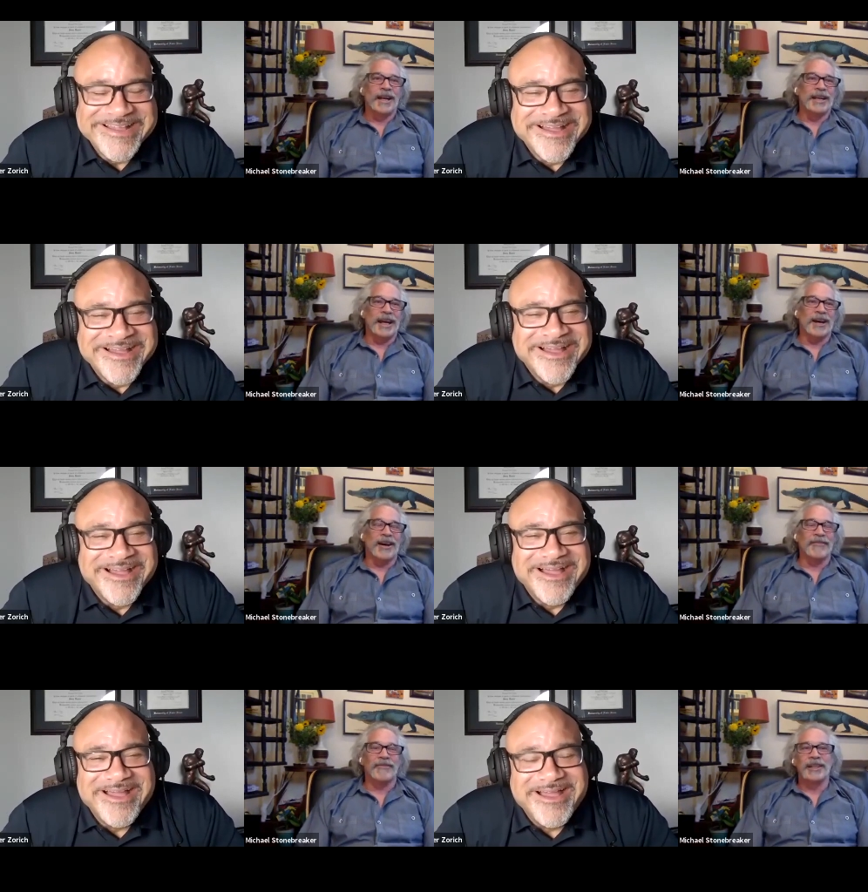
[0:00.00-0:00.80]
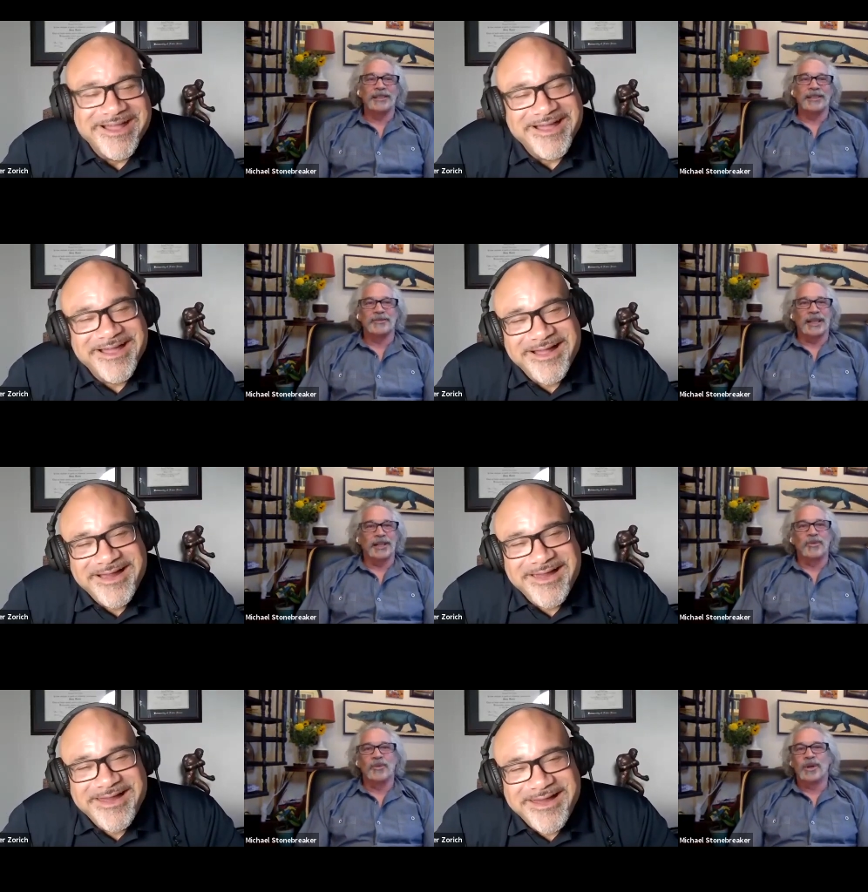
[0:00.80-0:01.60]
Speaker 1: Now, I finished with
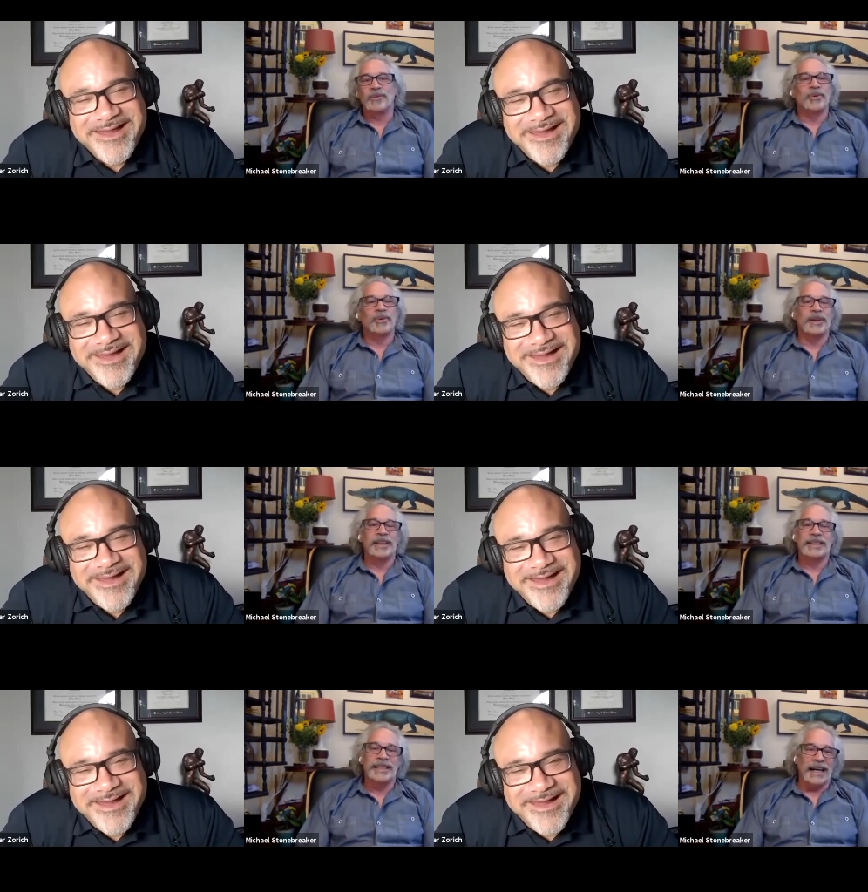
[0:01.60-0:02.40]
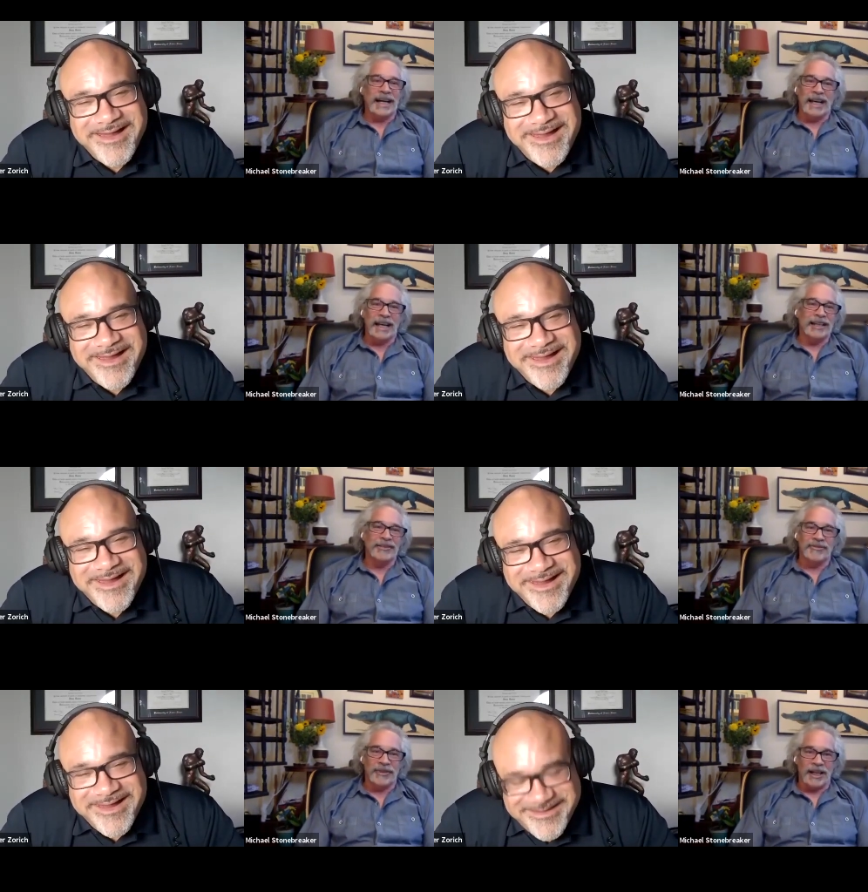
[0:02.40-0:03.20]
like a one point
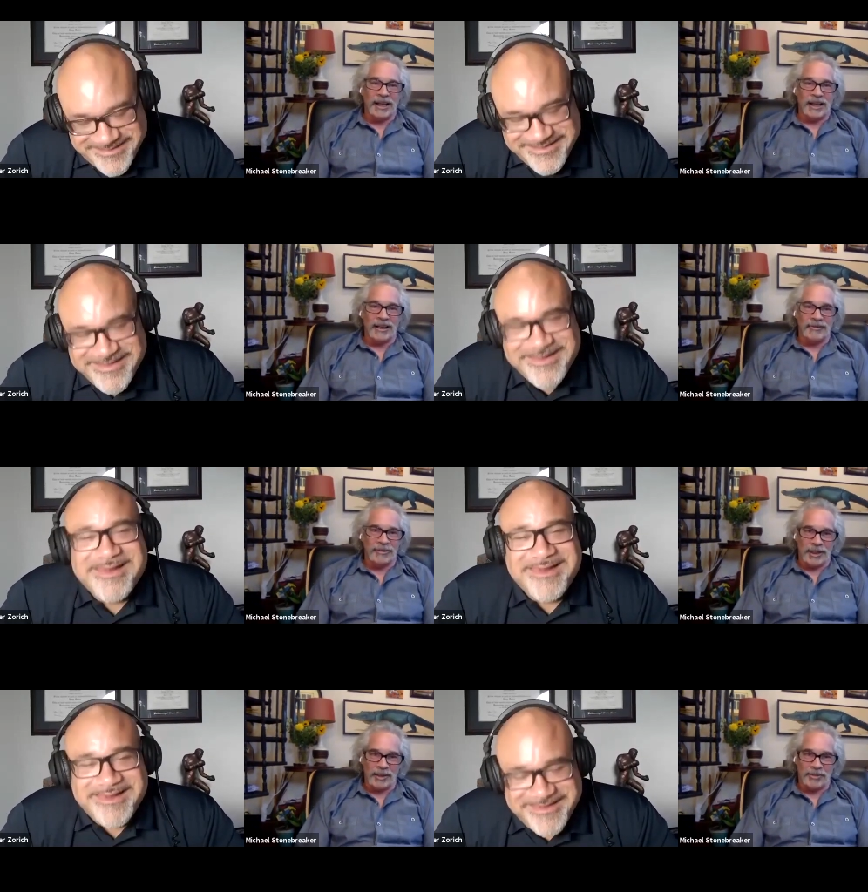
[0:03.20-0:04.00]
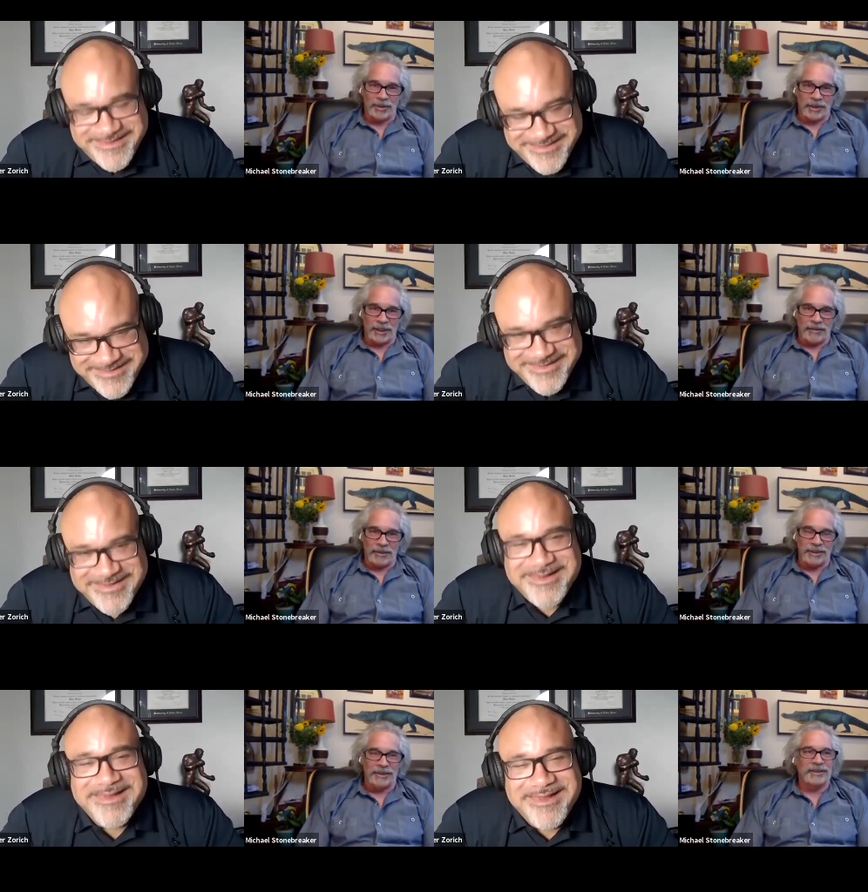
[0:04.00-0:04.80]
nine five grade point average.
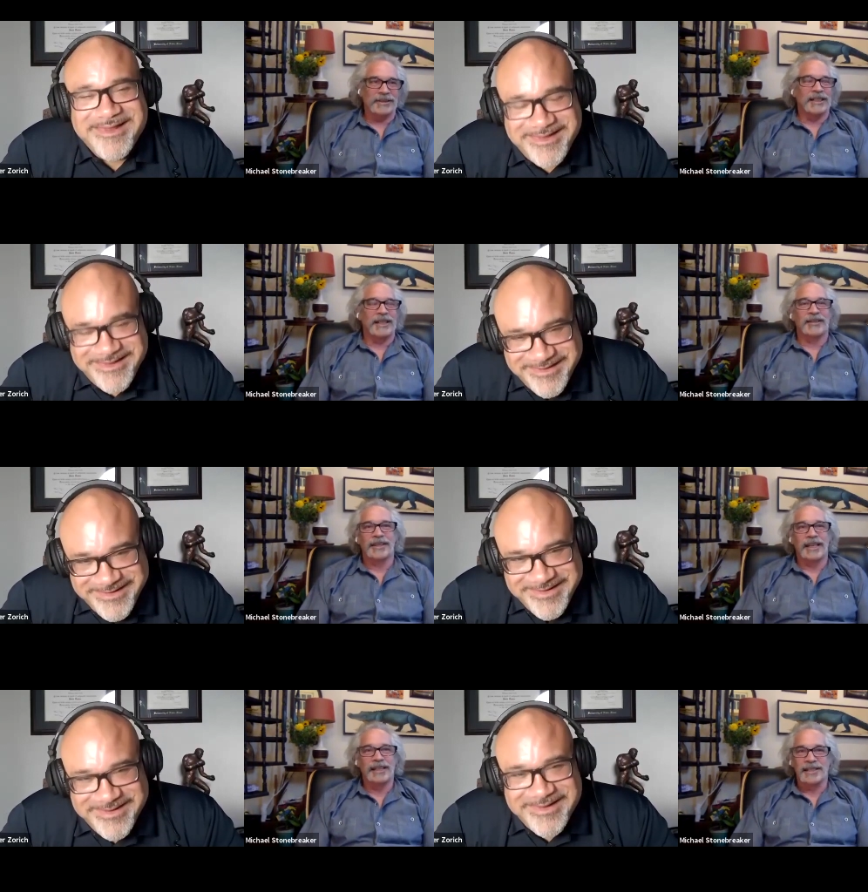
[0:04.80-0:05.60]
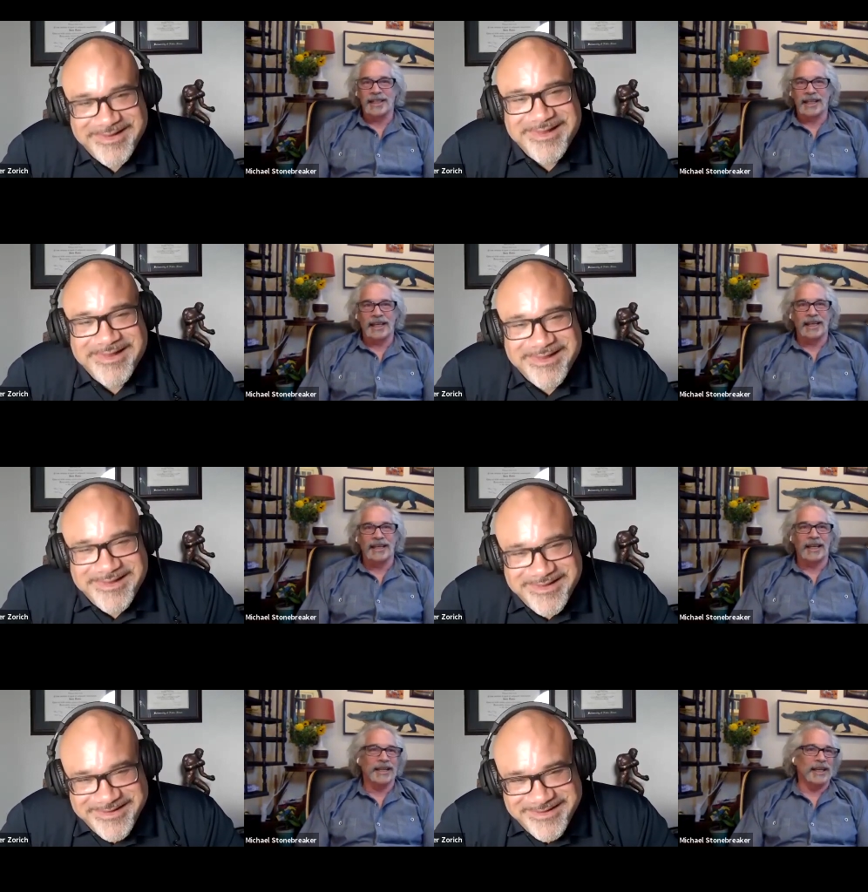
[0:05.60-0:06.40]
Now, the N C double A,
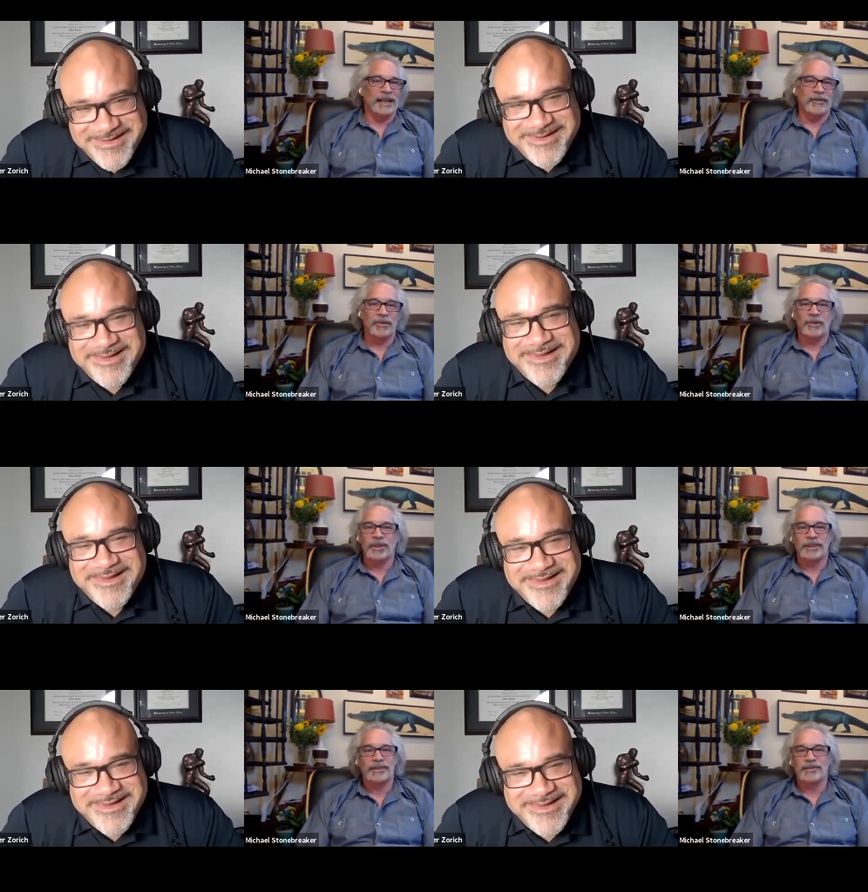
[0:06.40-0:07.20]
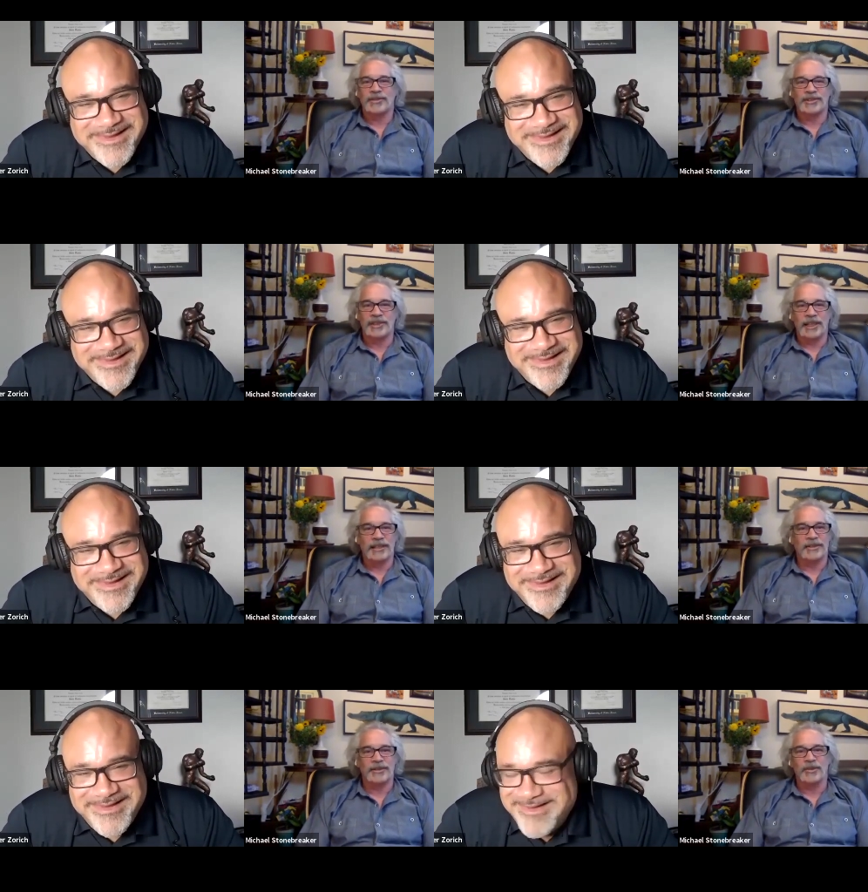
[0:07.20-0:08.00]
you had to have a one point
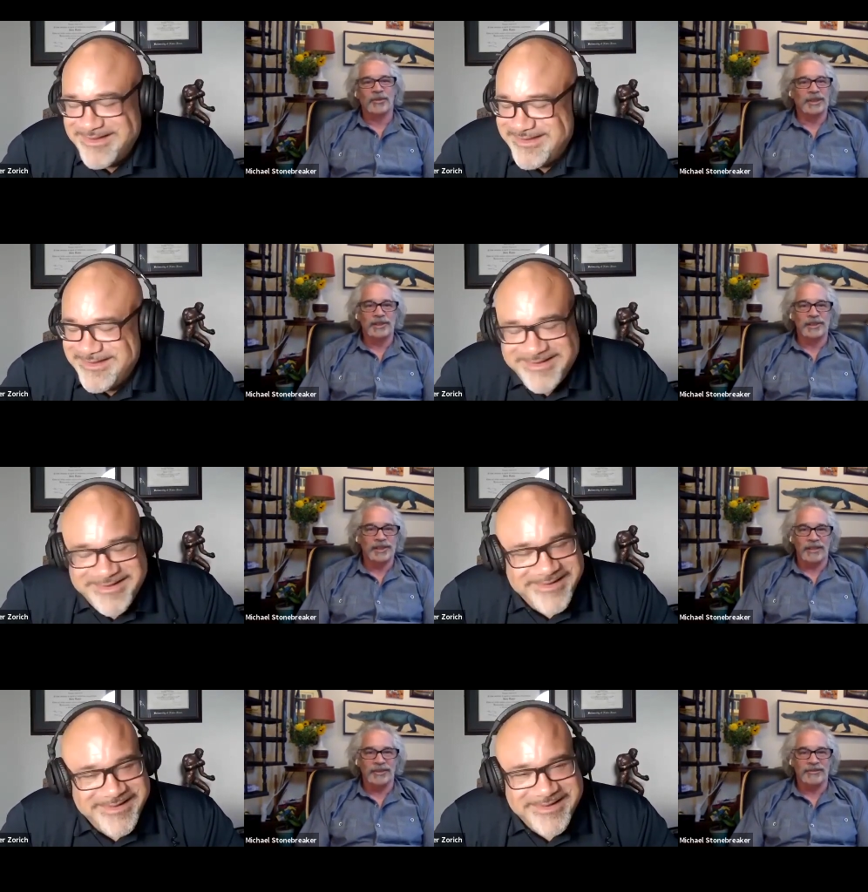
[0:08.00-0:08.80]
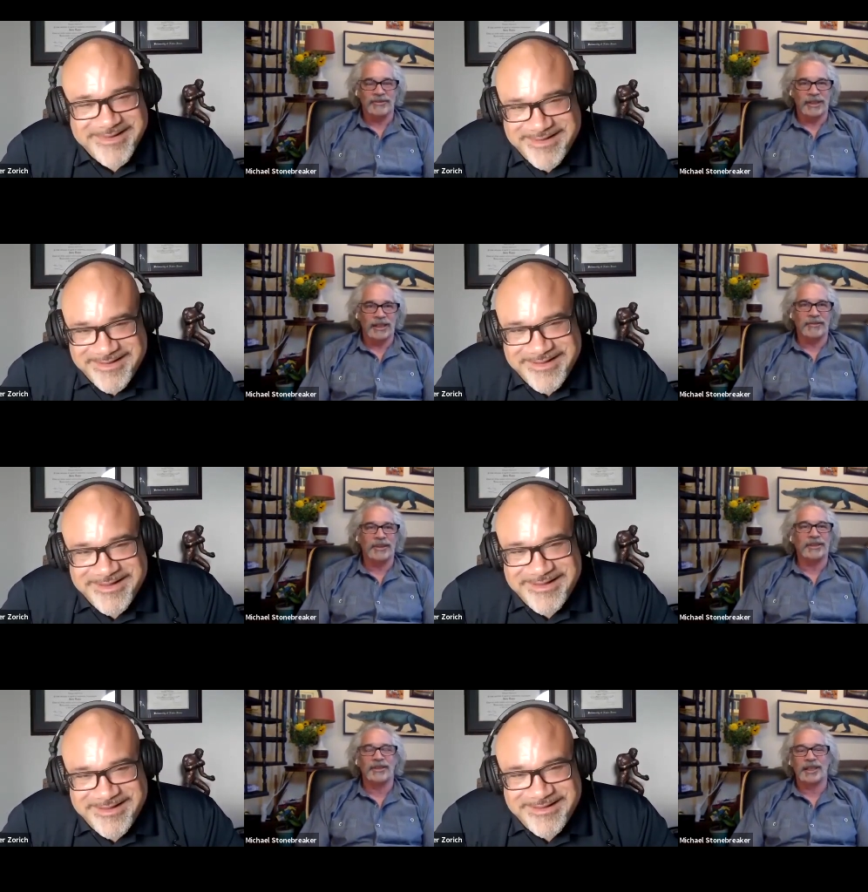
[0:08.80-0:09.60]
six or a one point seven five.
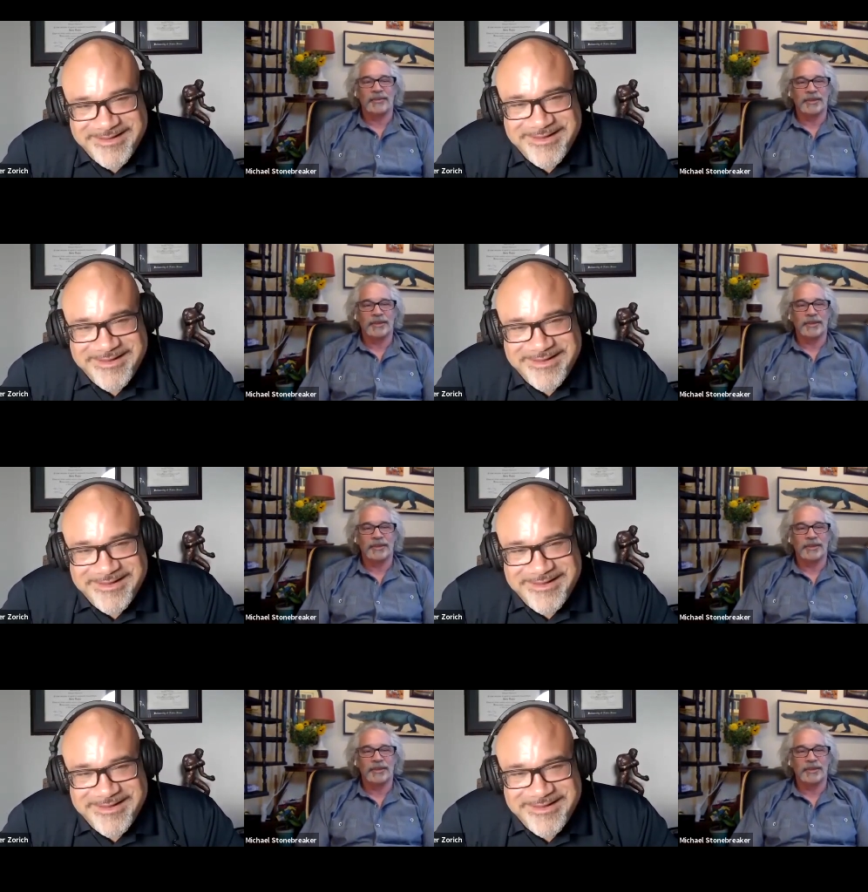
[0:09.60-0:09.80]
At Notre Dame,